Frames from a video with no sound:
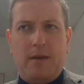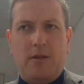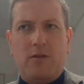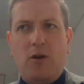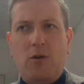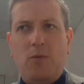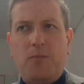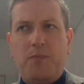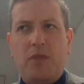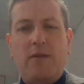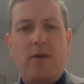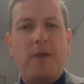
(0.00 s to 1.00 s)
So
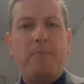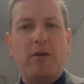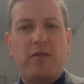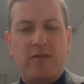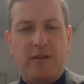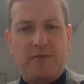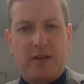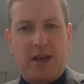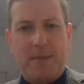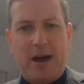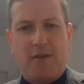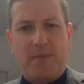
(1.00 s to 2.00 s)
there are positives to
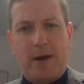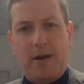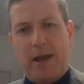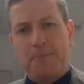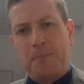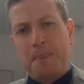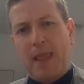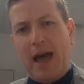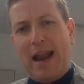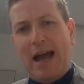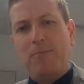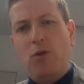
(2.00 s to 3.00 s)
come out about it
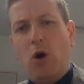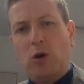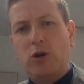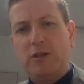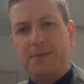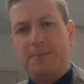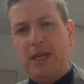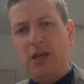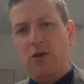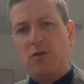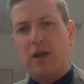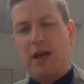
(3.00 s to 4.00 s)
and I'm not going to be
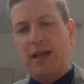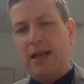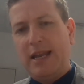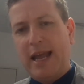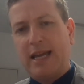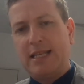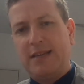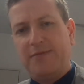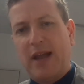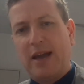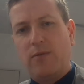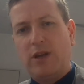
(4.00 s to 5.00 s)
using negative
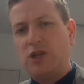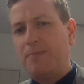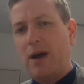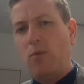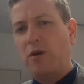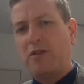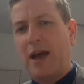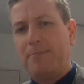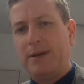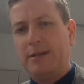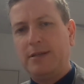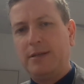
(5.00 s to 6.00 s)
language about what's
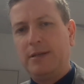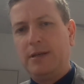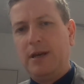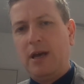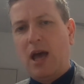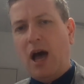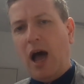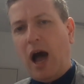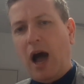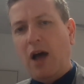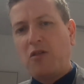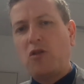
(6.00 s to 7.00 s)
happened.
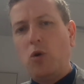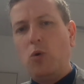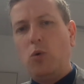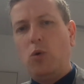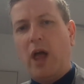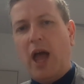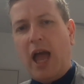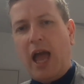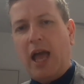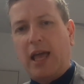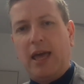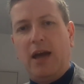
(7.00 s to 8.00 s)
Our school
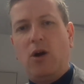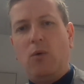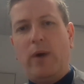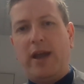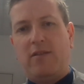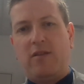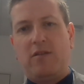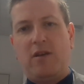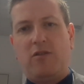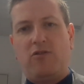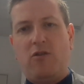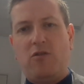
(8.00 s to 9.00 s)
cannot wait to see
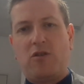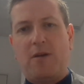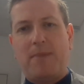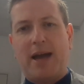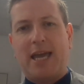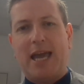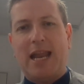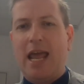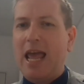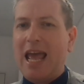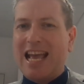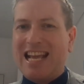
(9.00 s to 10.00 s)
students come back in,
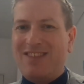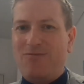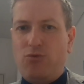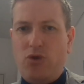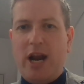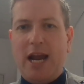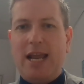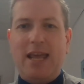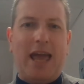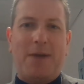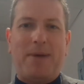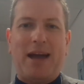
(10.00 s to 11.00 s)
really
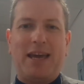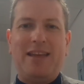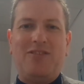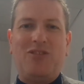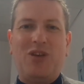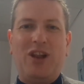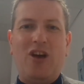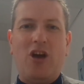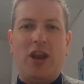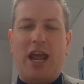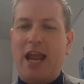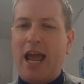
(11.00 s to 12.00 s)
get back into the
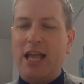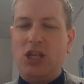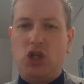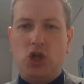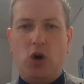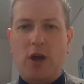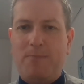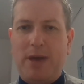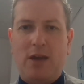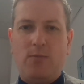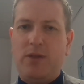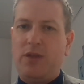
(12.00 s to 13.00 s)
learning, enjoy
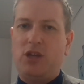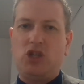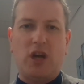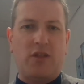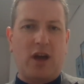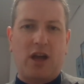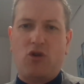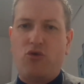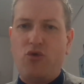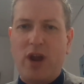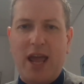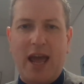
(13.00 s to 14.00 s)
being with each other,
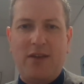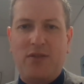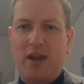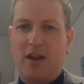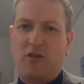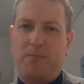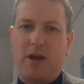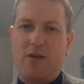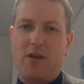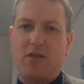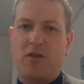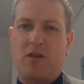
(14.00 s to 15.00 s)
create the
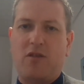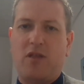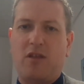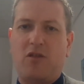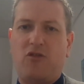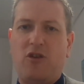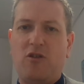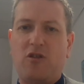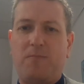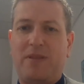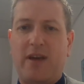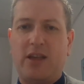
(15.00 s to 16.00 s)
experiences that
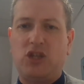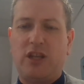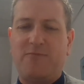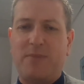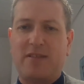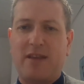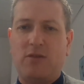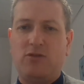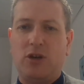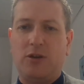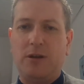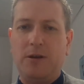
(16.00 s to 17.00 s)
students potentially have missed
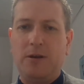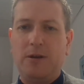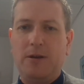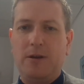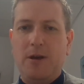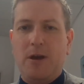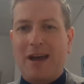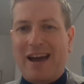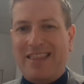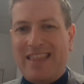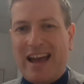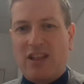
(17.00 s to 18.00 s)
out on.
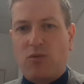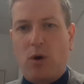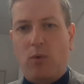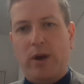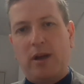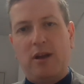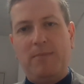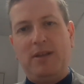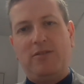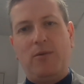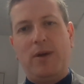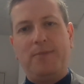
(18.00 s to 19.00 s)
And that's what we're going to be
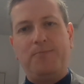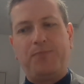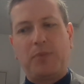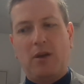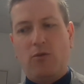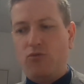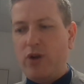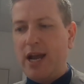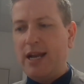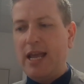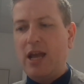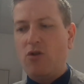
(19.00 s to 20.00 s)
doing.
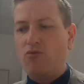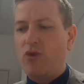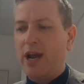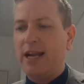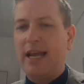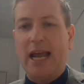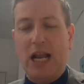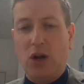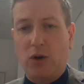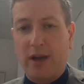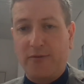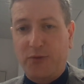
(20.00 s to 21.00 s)
Really, really
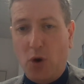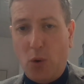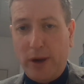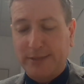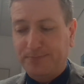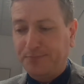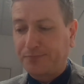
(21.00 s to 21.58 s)
looking forward.